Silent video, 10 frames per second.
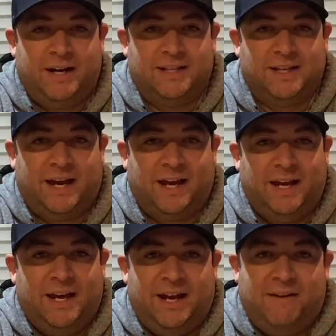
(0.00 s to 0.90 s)
And it's like,
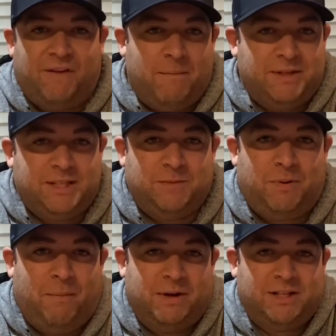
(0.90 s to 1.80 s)
if I miss this
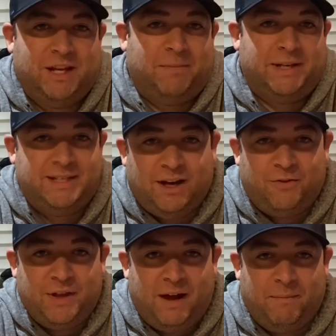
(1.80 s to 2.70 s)
putt, I'm not just letting myself down,